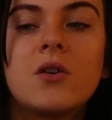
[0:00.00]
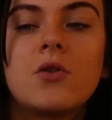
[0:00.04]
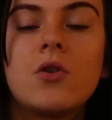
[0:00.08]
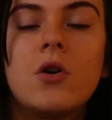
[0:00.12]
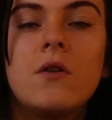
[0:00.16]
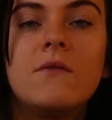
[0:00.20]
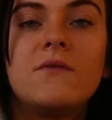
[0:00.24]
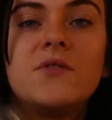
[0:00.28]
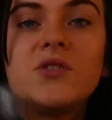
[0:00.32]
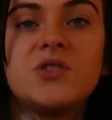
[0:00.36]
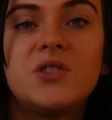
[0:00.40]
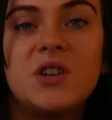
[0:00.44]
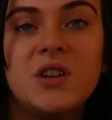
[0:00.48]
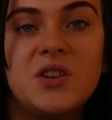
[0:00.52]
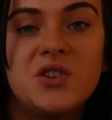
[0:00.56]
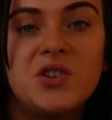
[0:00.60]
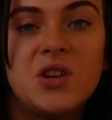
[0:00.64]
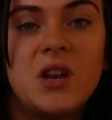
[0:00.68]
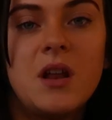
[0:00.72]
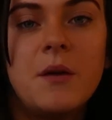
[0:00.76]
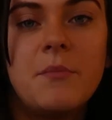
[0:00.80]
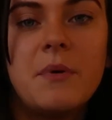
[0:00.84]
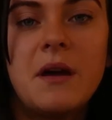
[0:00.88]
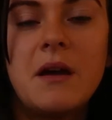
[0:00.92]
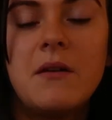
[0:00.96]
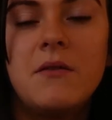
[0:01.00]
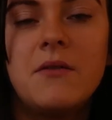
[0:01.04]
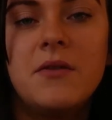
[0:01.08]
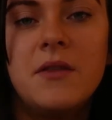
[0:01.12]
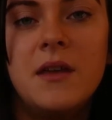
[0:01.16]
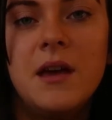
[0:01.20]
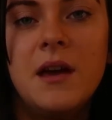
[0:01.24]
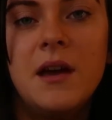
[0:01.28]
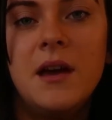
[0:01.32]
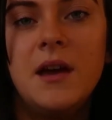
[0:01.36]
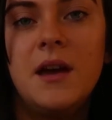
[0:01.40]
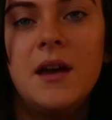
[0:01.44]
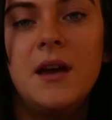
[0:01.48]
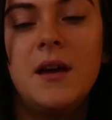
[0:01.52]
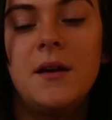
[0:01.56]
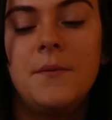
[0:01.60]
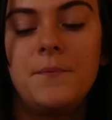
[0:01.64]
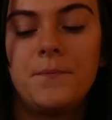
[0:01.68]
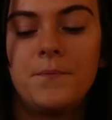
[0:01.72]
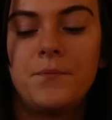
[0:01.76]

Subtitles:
conversation about the